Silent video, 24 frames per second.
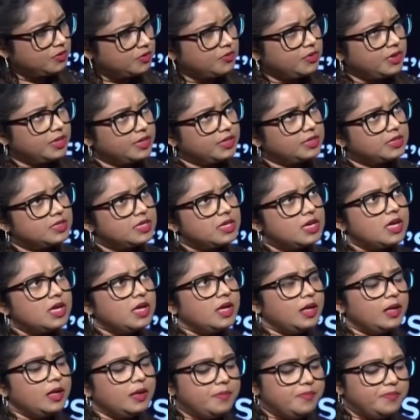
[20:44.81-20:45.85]
Right.
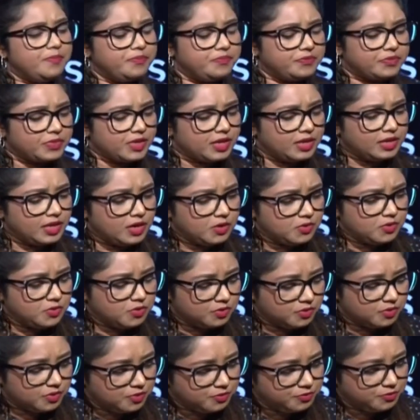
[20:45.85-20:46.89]
Now,
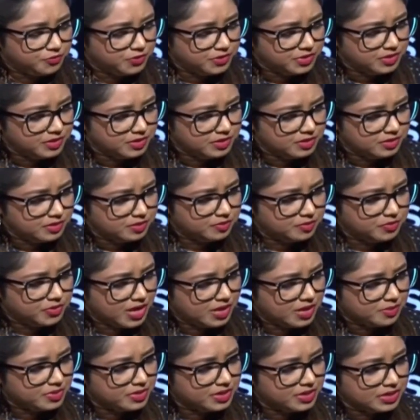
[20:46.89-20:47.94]
for the
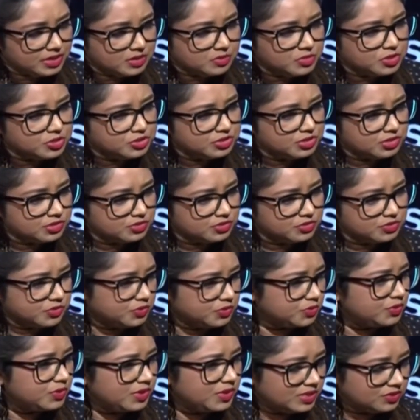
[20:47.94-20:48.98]
bribery commission to
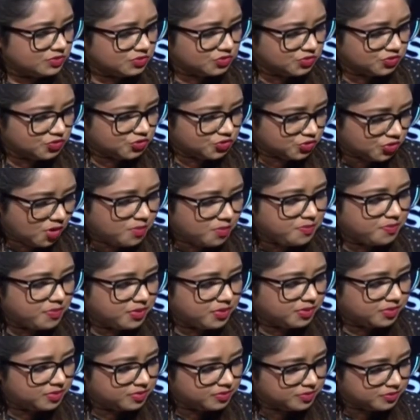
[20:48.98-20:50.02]
do its job
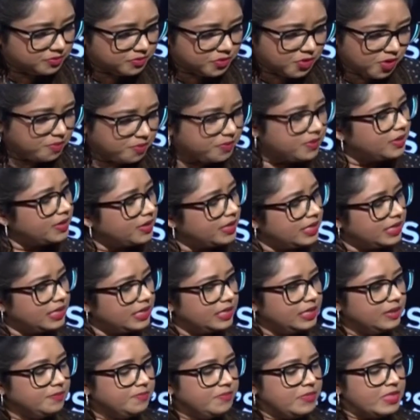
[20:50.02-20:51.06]

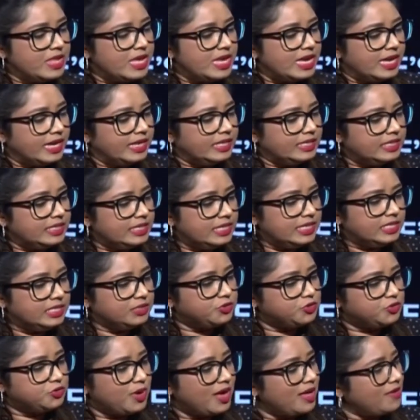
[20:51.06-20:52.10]
properly, it
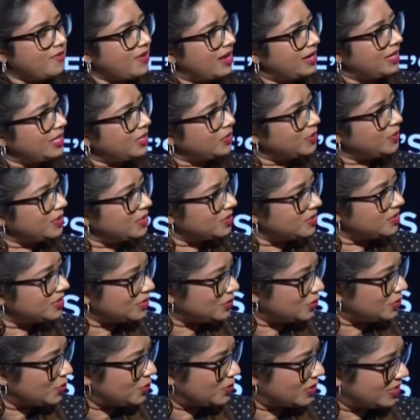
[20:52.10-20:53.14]
needs to have adequate
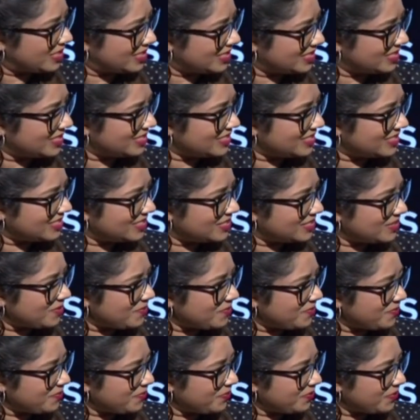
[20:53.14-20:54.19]
resources.
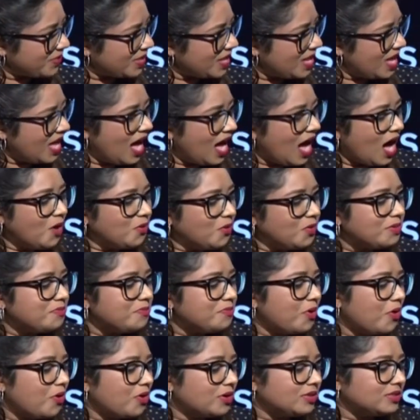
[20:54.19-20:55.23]
How
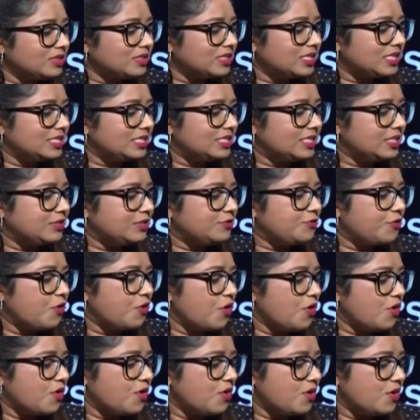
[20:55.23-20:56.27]
important is it
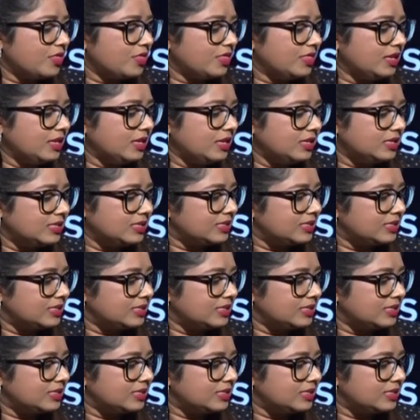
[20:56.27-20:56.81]
for the